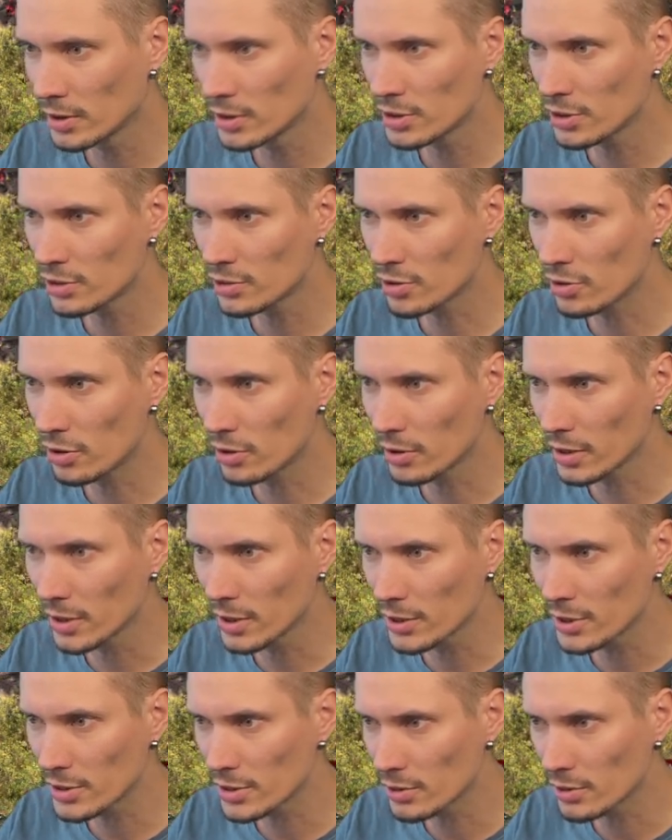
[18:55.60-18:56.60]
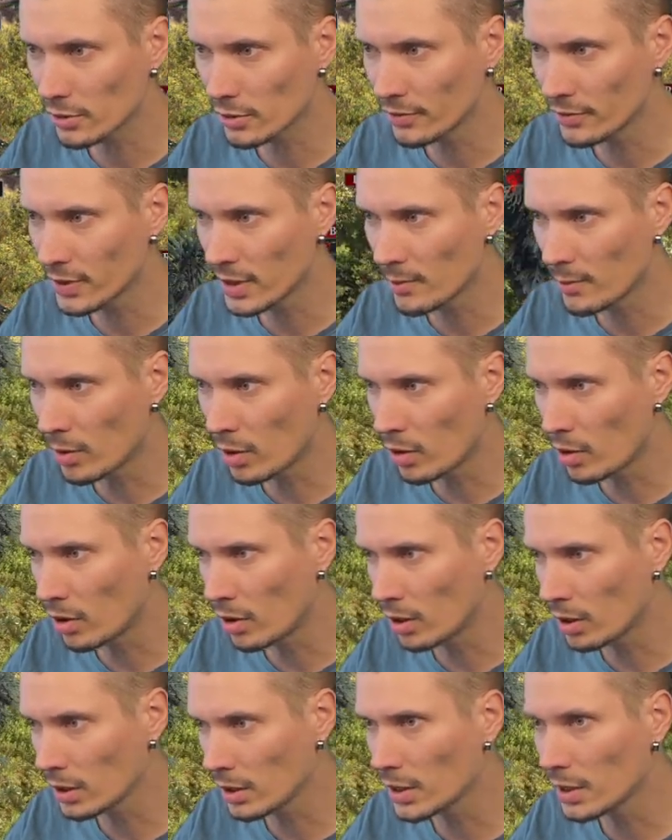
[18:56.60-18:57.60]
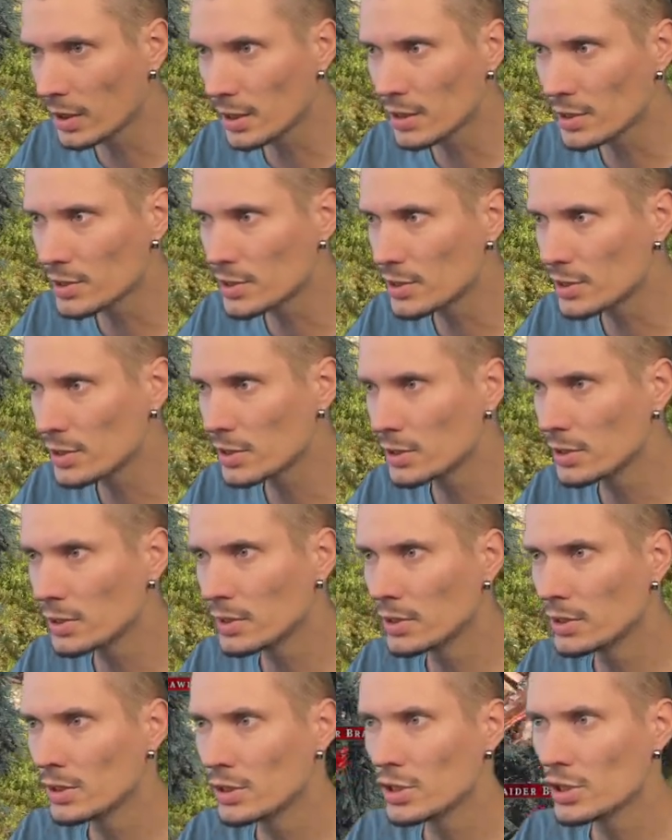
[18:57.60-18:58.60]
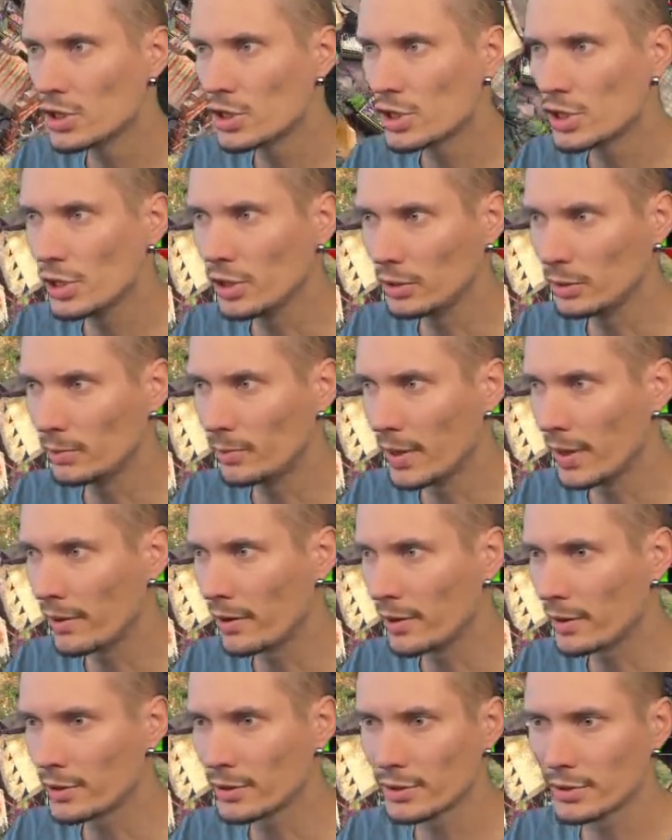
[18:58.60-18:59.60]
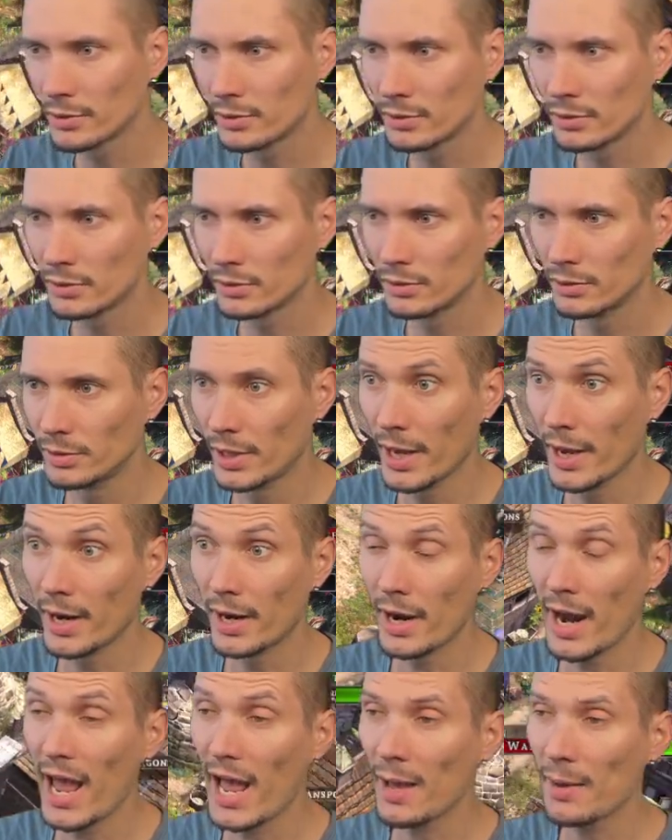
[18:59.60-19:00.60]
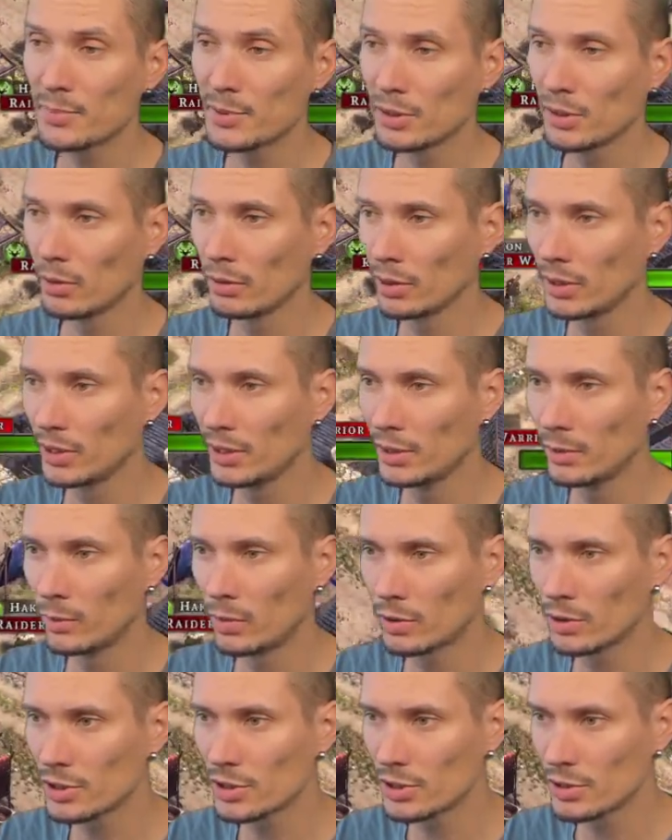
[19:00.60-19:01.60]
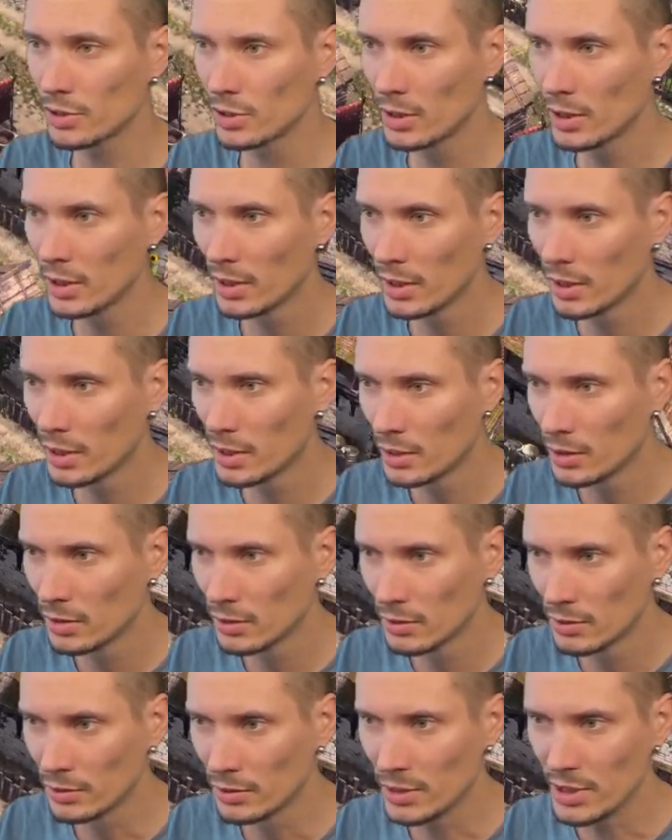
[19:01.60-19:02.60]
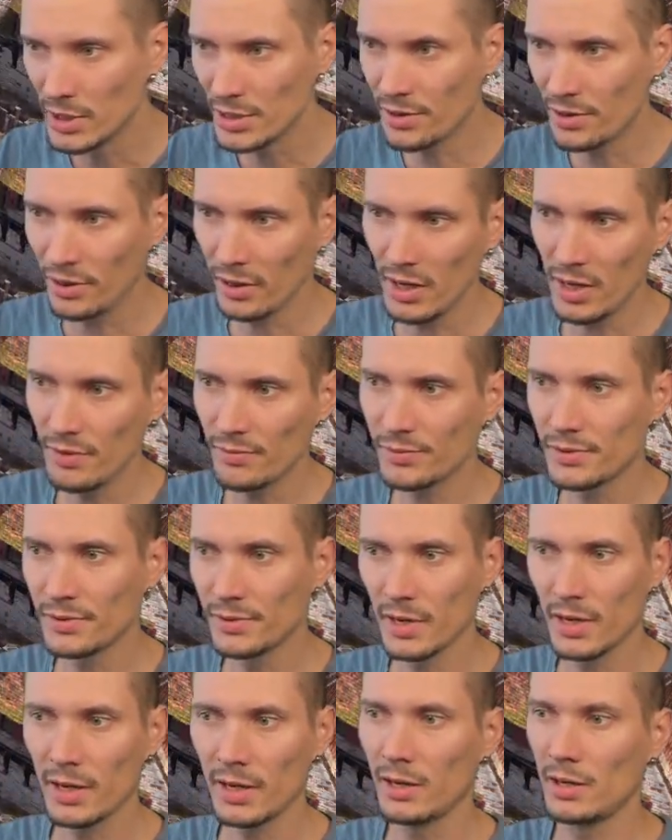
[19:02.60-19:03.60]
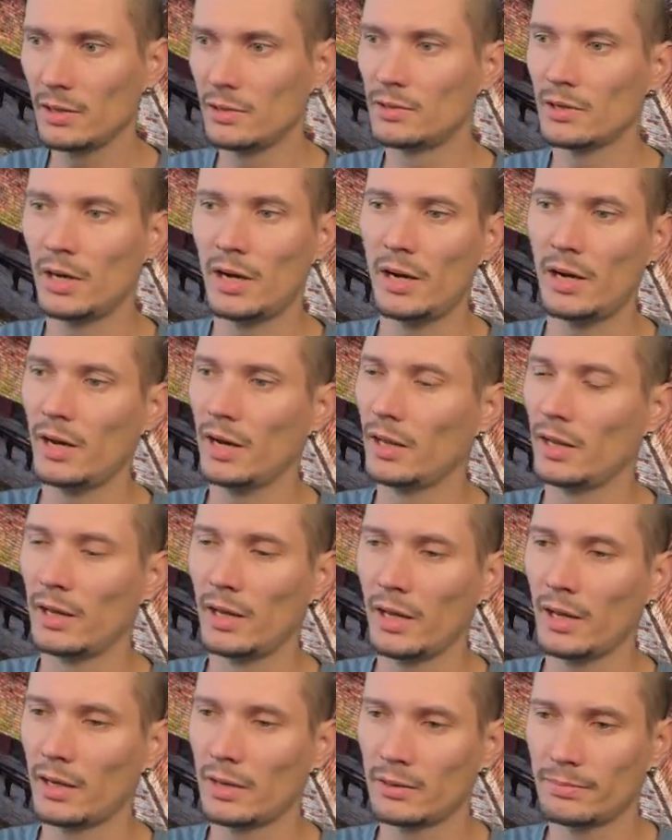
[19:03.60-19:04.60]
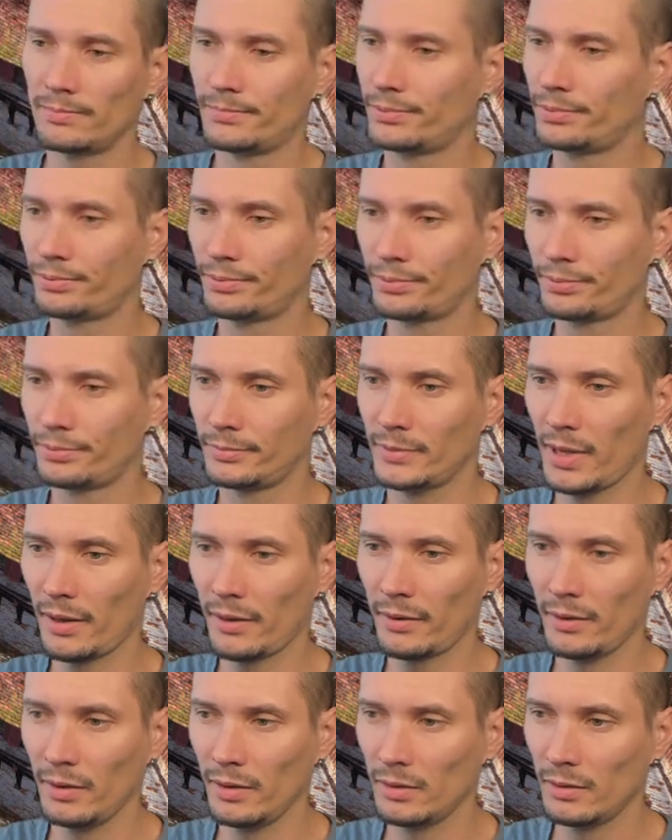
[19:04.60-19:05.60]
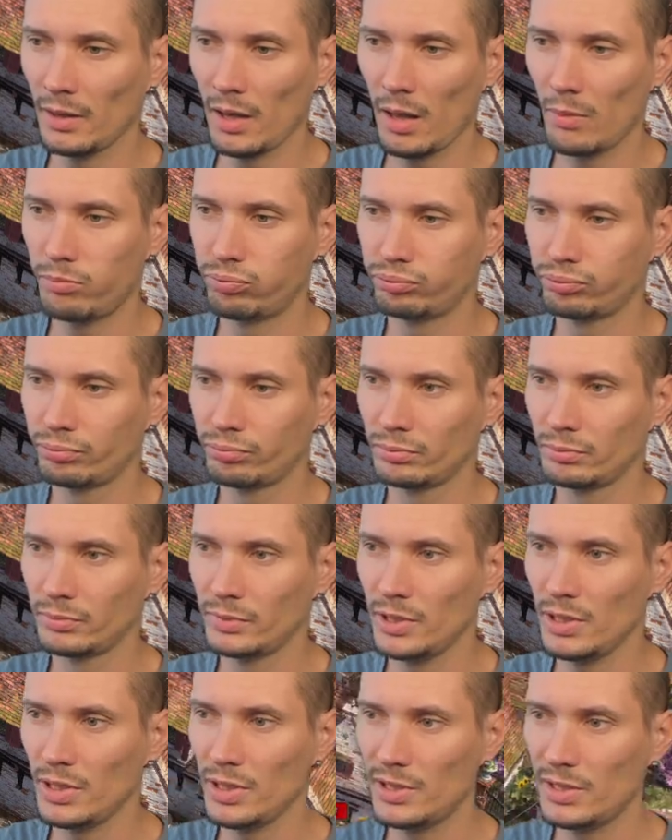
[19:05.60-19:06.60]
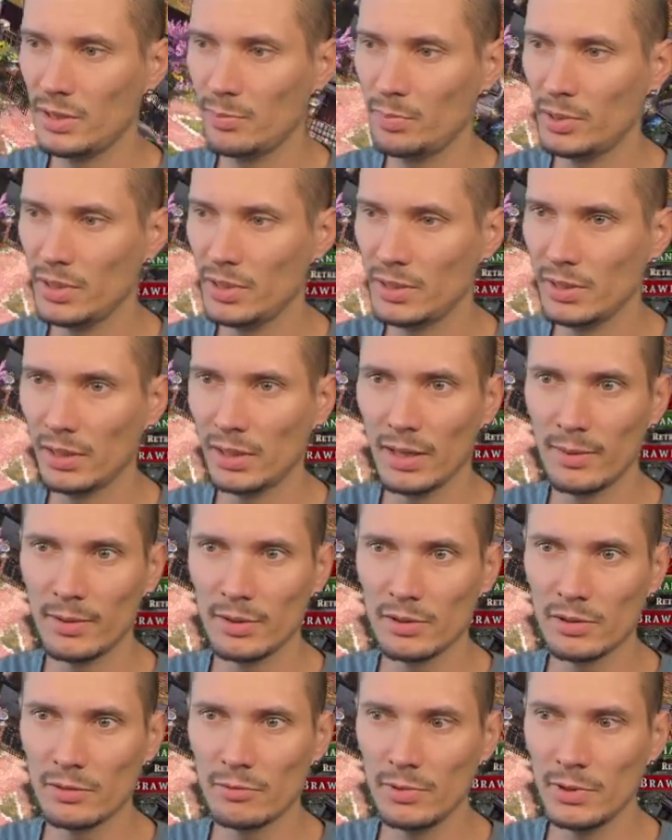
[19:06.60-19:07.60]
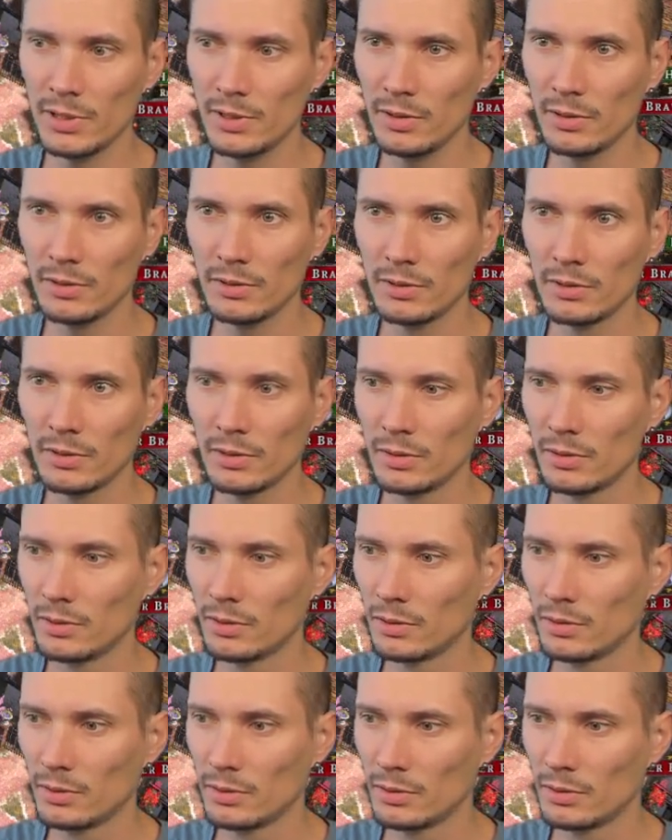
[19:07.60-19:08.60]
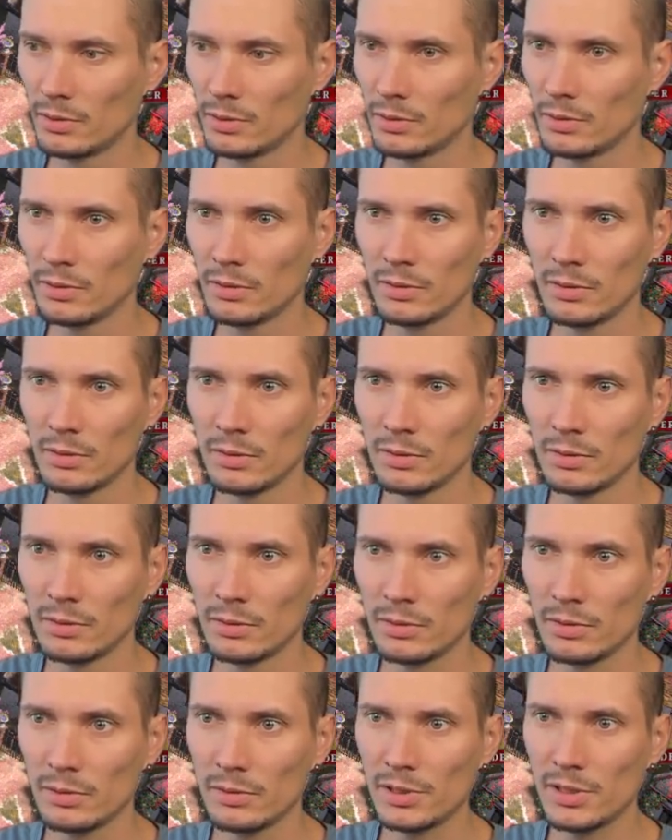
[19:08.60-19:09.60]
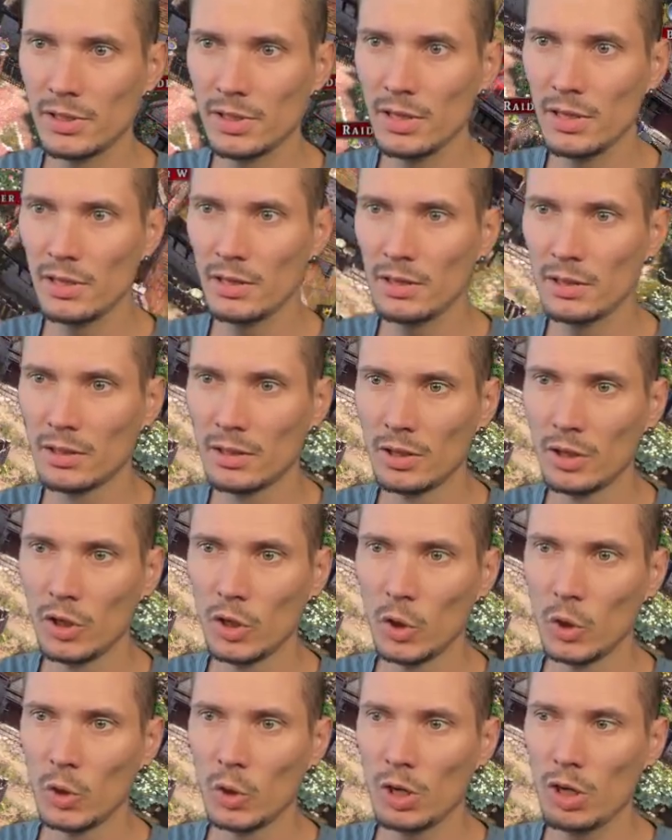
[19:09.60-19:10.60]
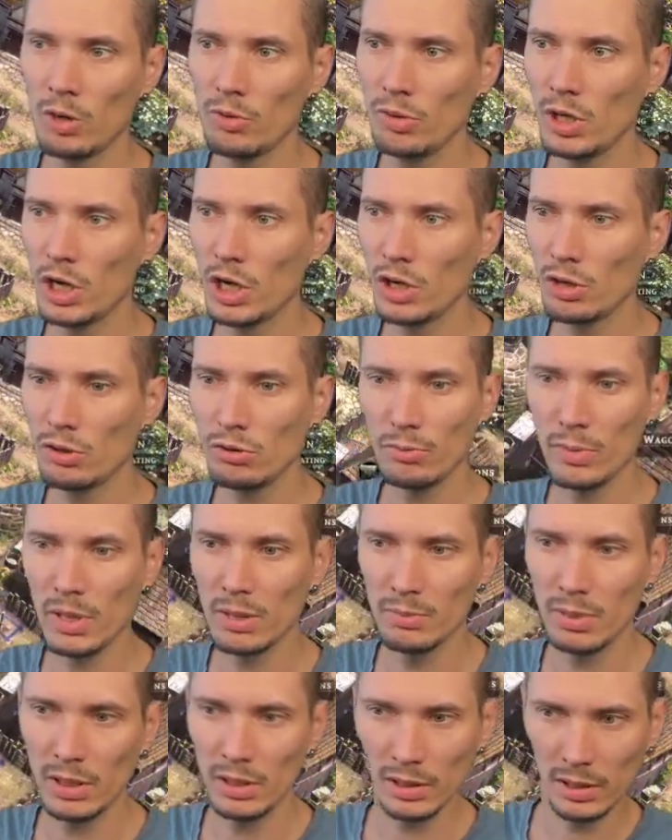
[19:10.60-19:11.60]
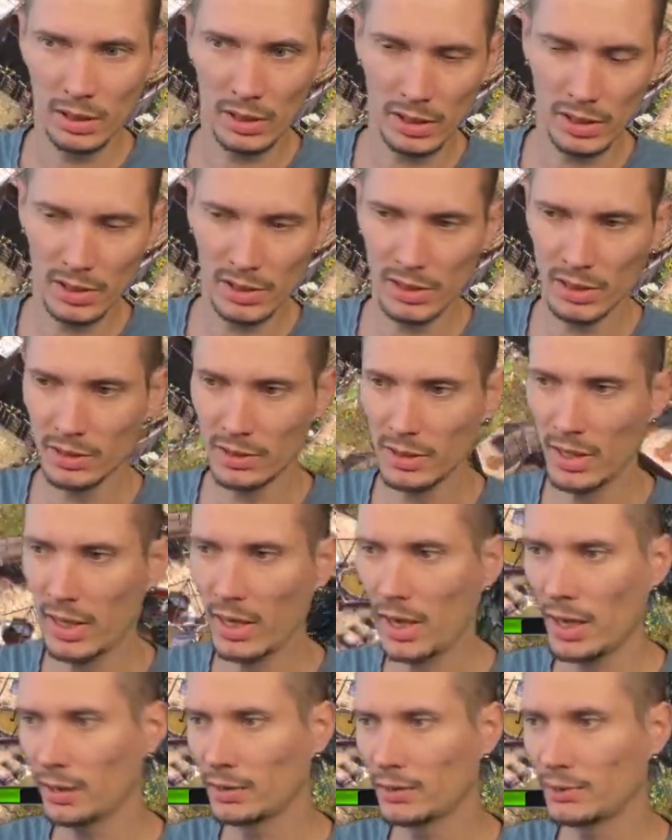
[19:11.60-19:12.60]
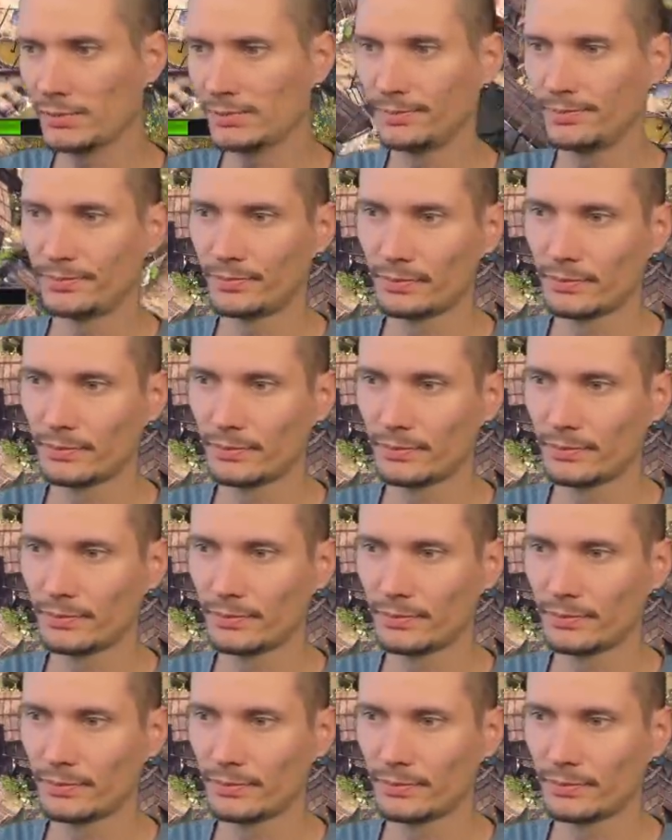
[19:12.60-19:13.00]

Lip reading: The strongest of them all is shield bearers. They are absolutely the worst. These thieves, they die like nothing. Easy peasy lemon squeezy. So you see, oh no, my building is attacked.